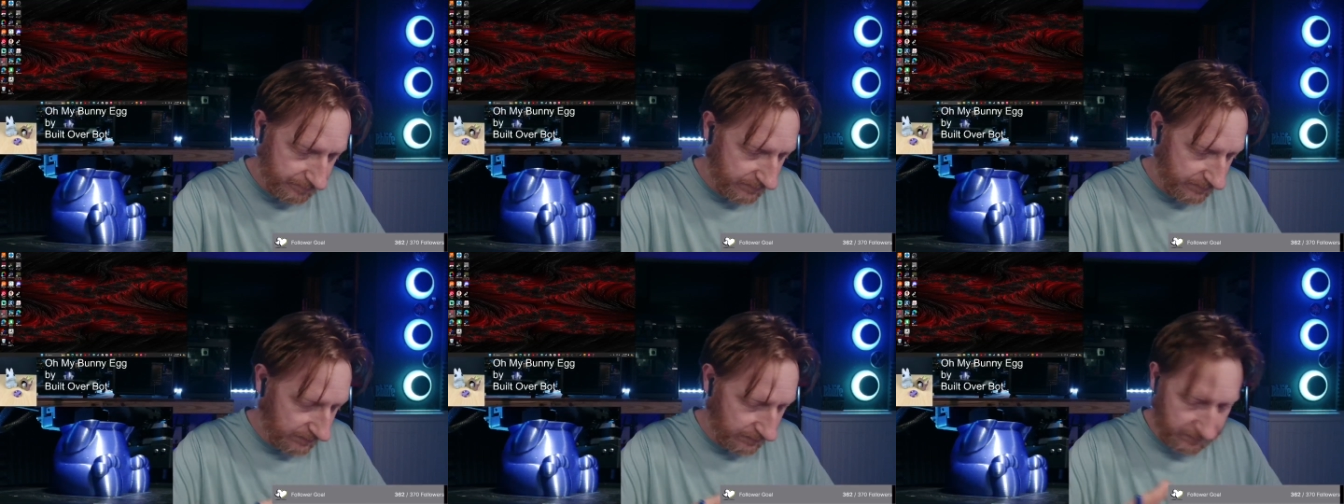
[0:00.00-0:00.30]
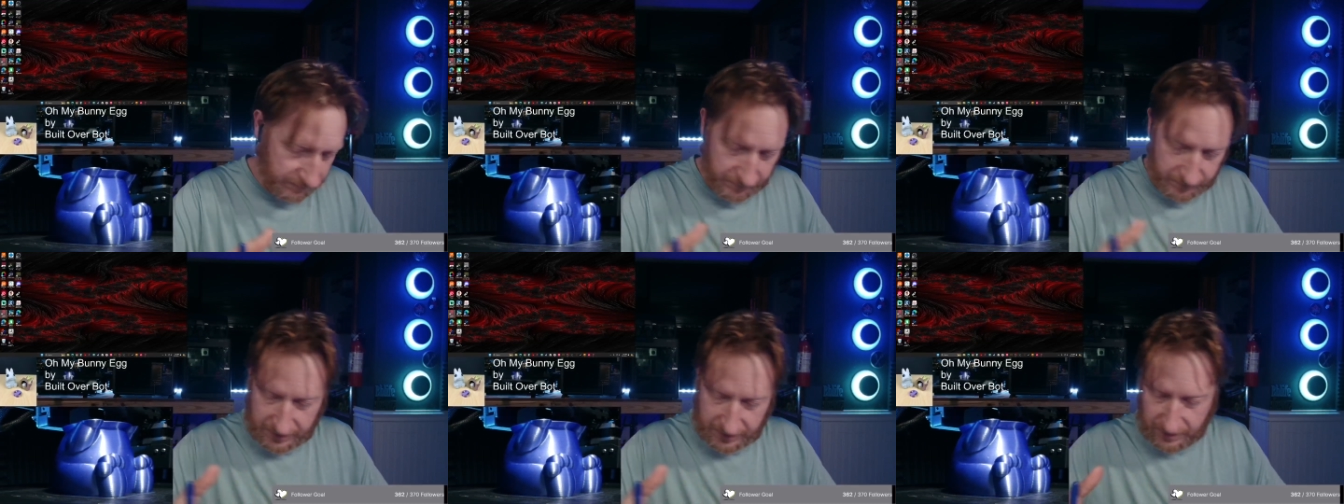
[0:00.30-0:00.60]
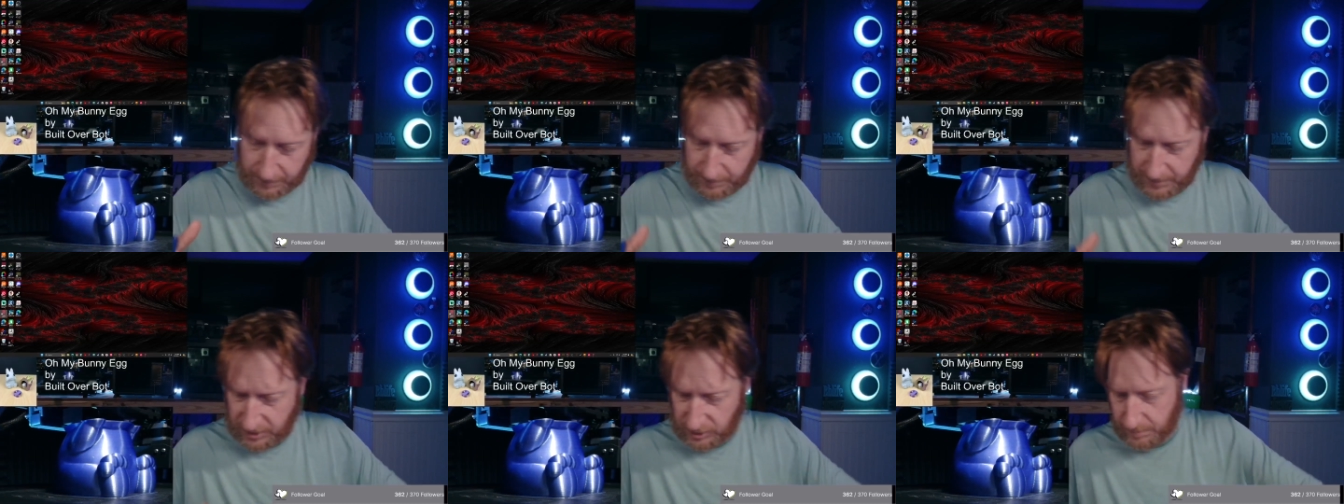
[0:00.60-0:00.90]
Filled out
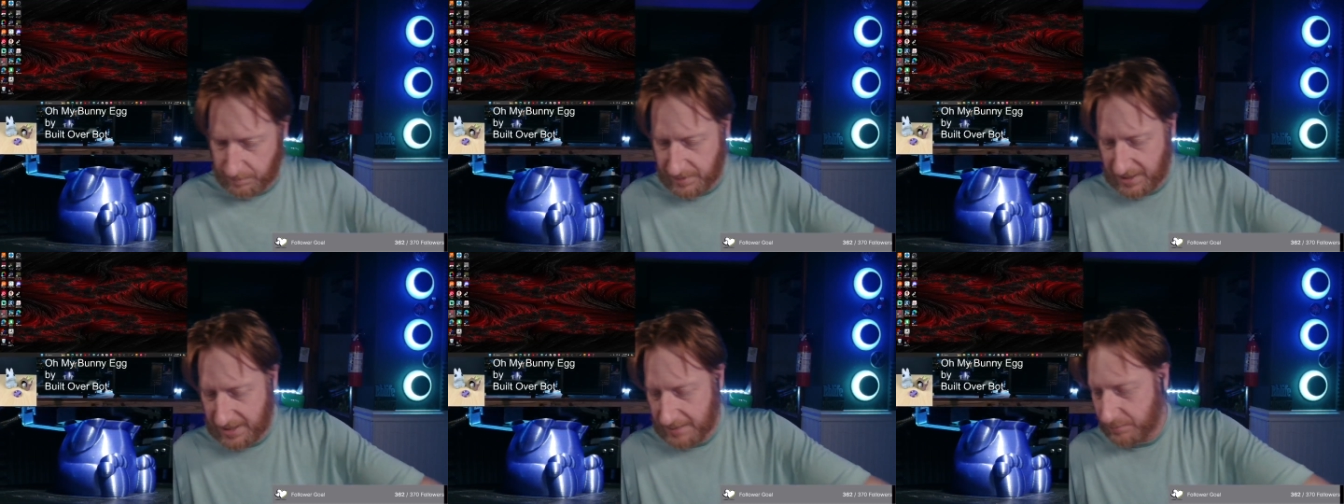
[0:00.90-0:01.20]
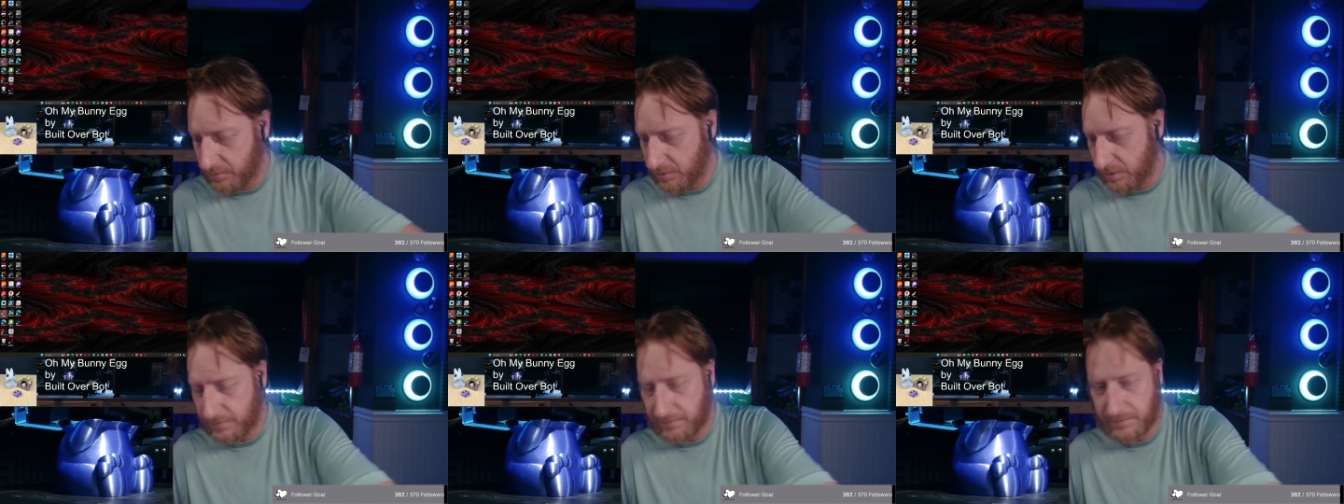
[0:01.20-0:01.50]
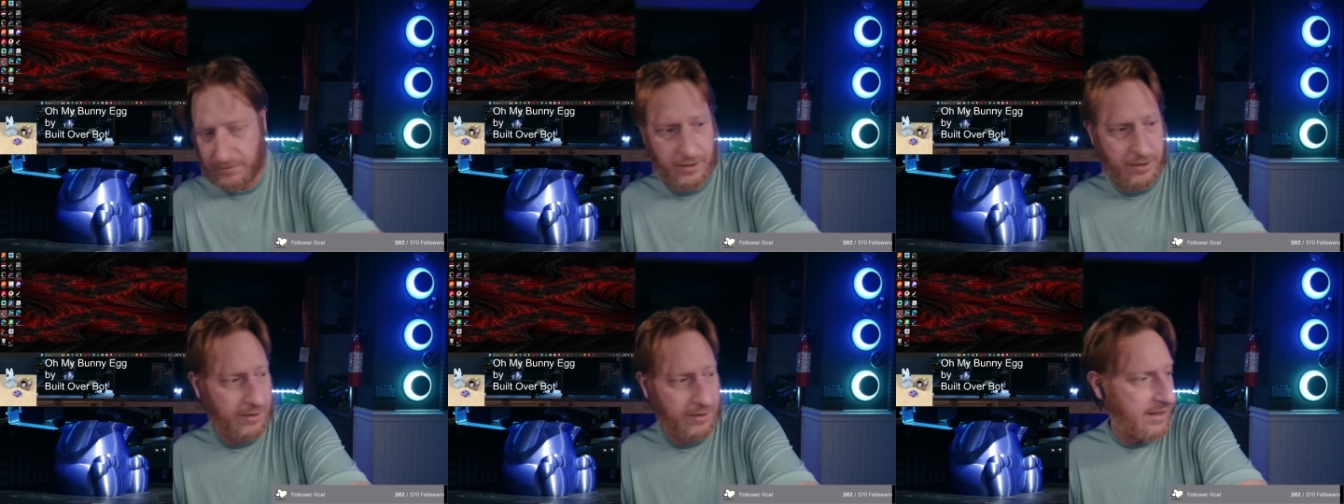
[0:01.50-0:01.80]
a bunch of paperwork
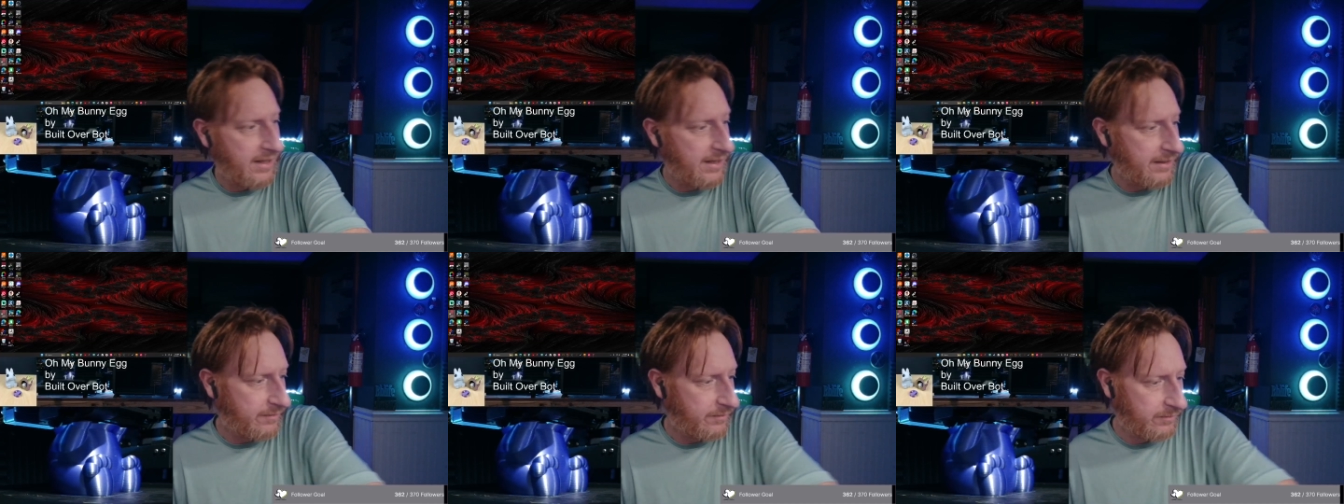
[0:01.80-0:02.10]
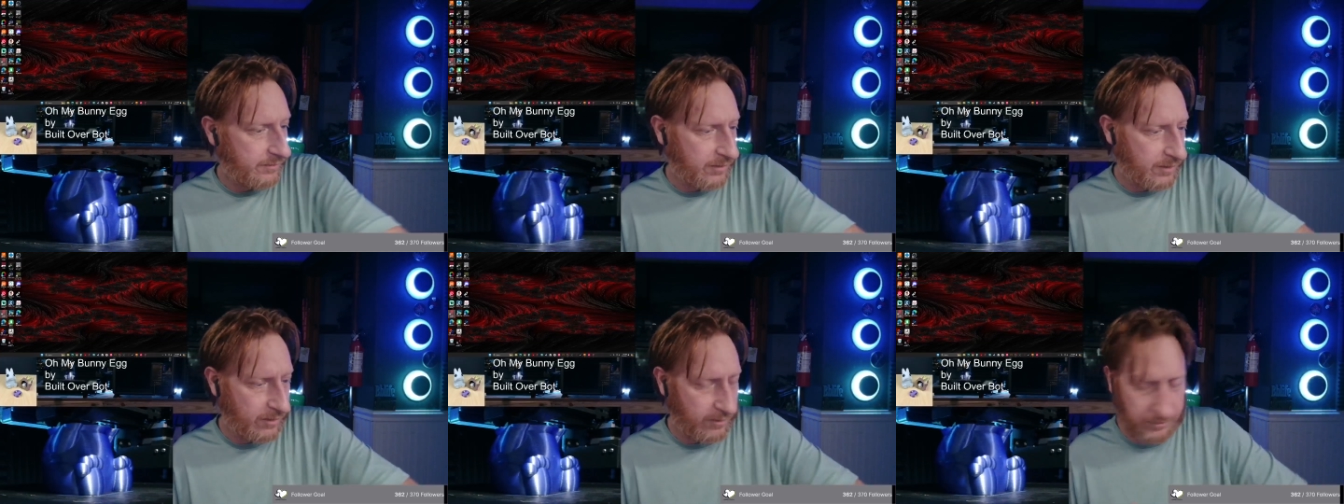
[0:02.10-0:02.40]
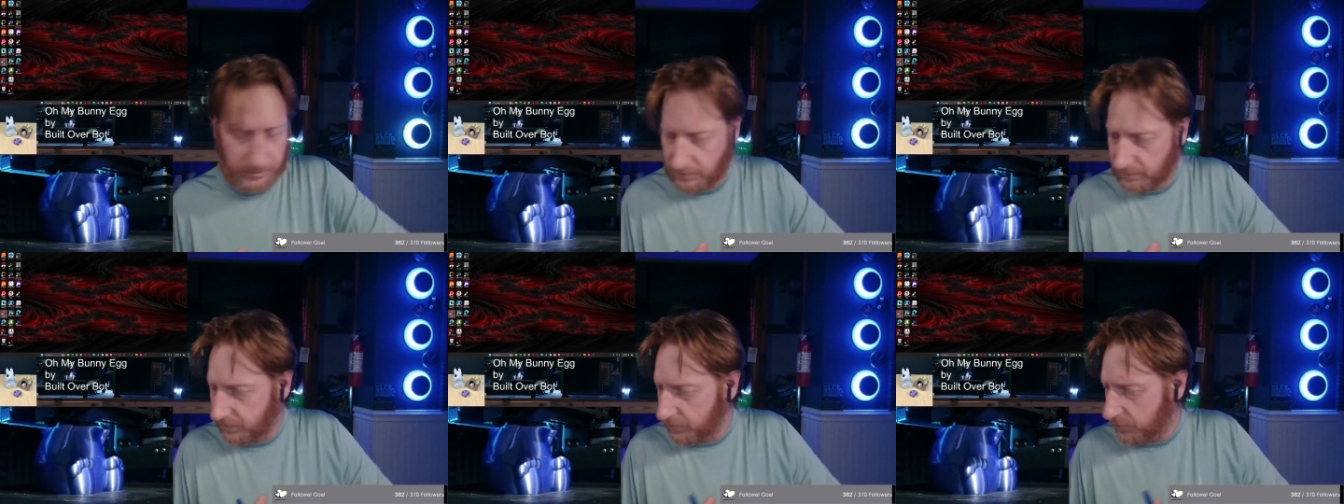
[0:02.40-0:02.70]
for all that. So
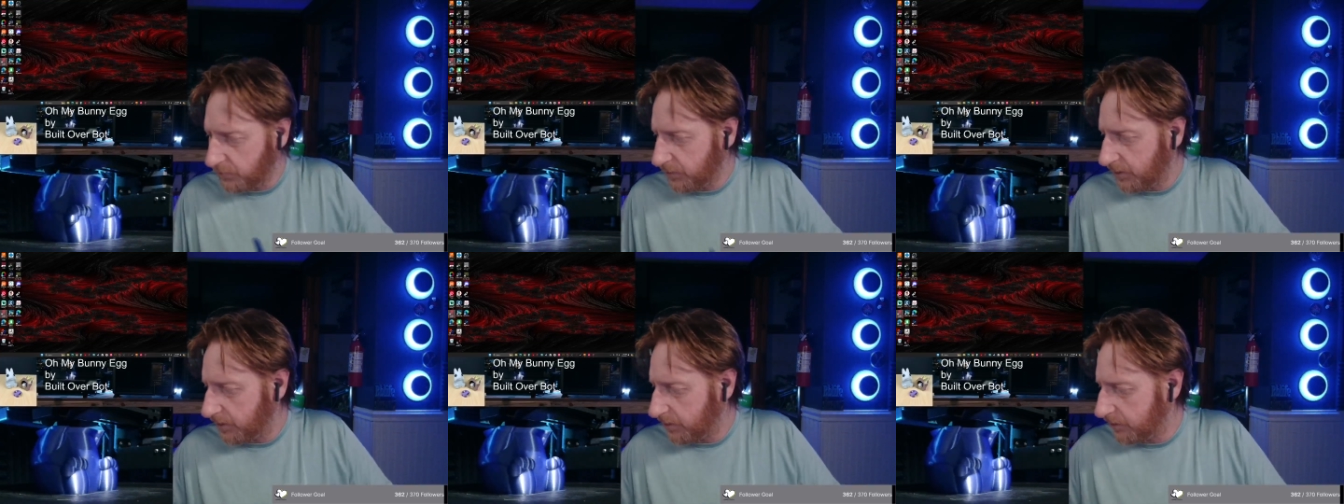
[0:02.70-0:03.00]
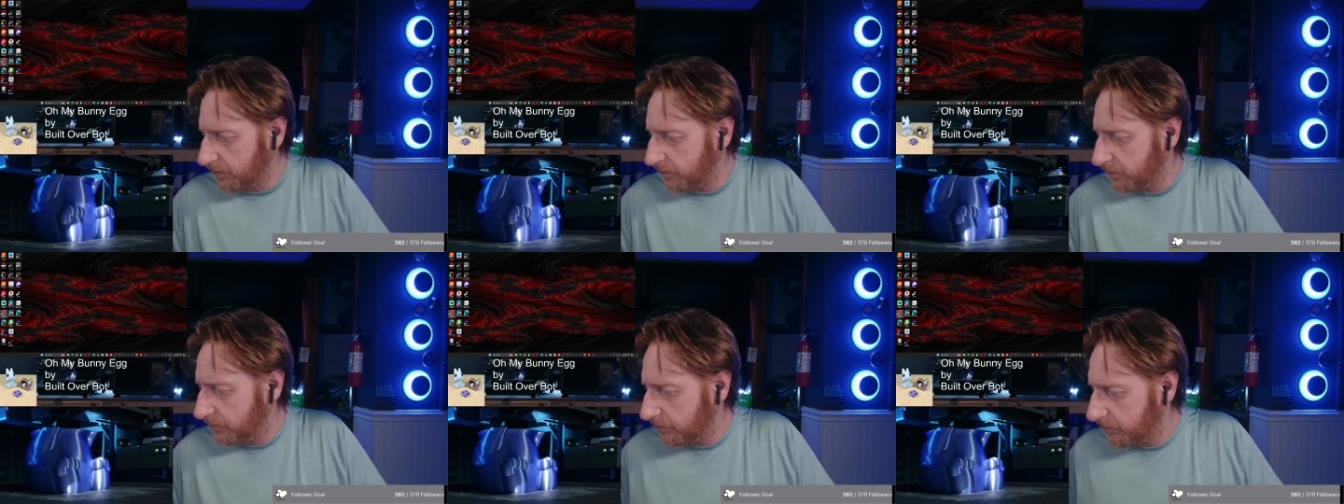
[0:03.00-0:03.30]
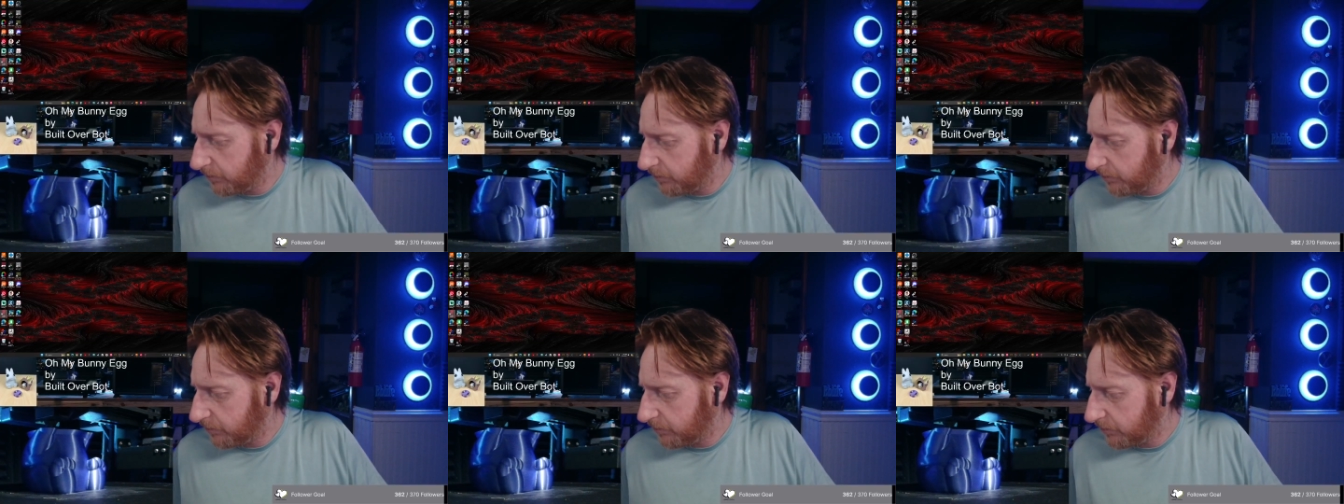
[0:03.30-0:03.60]
it's a 4-year
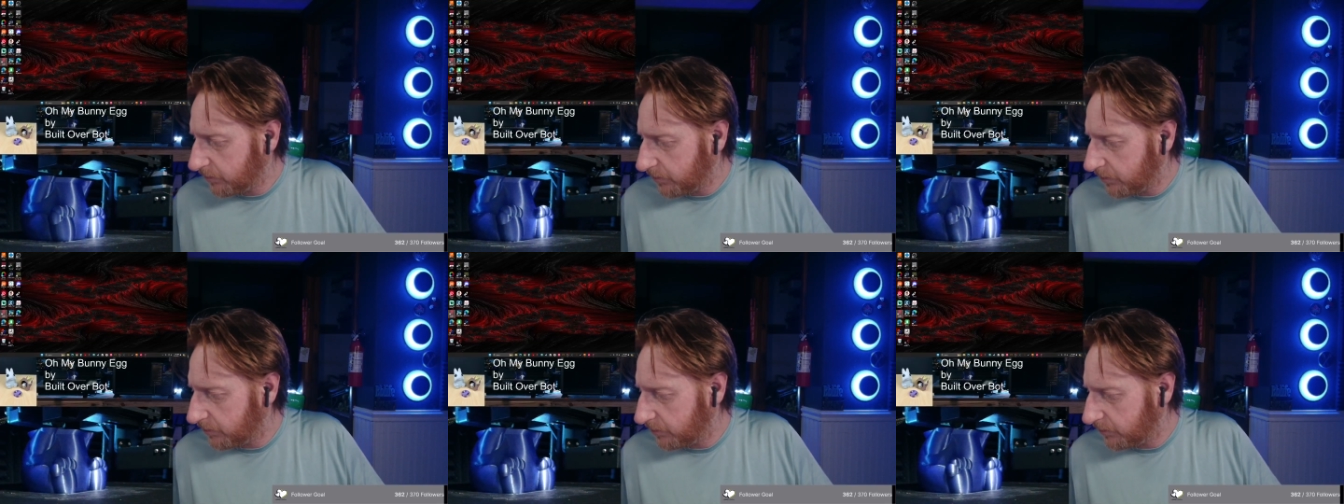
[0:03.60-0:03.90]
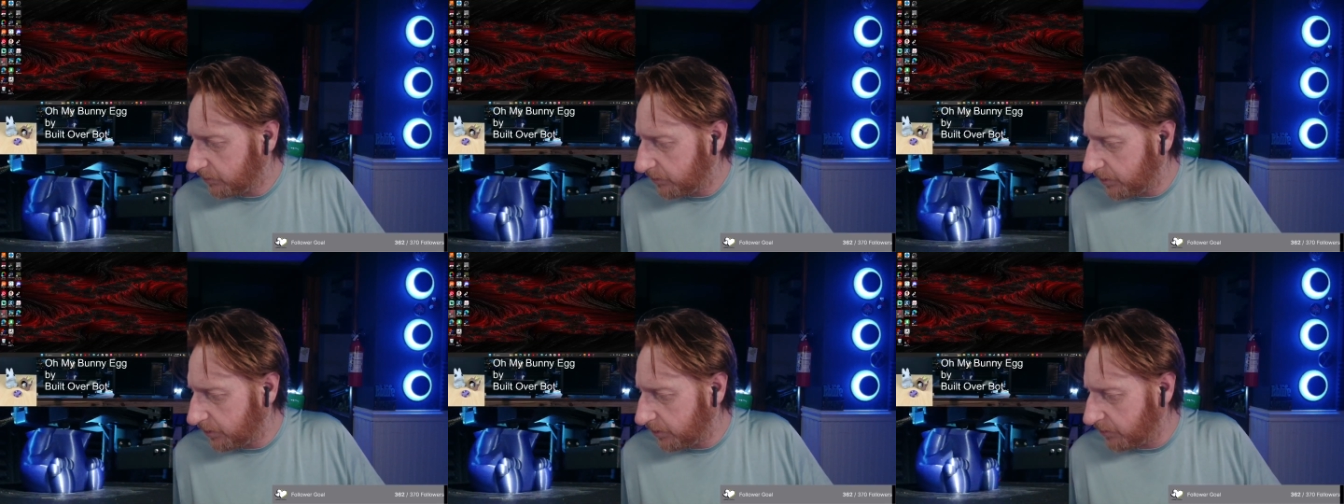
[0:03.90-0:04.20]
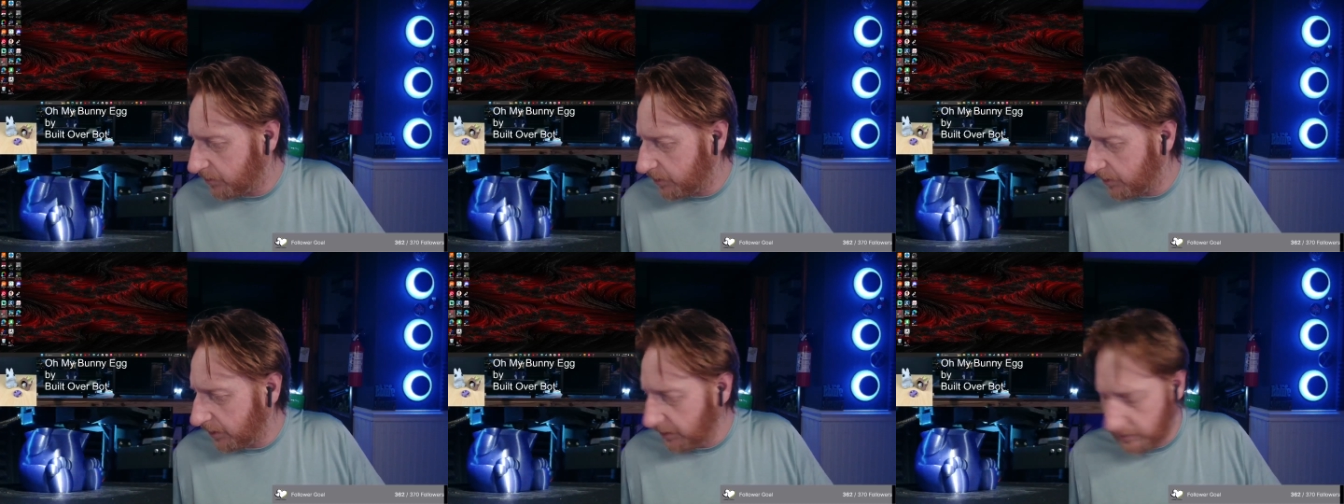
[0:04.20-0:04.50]

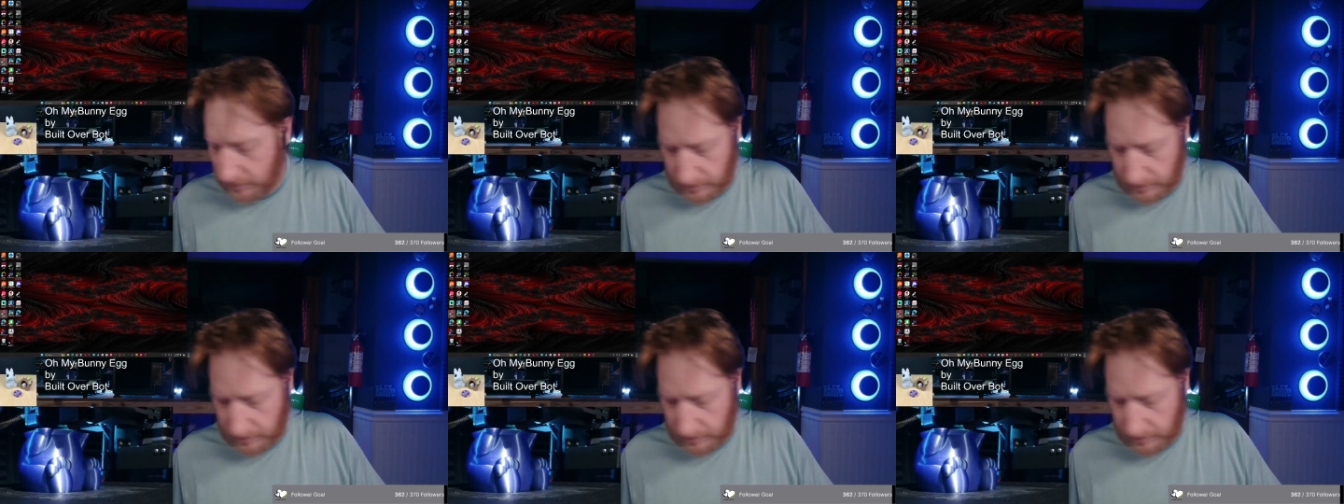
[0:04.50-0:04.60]
degree,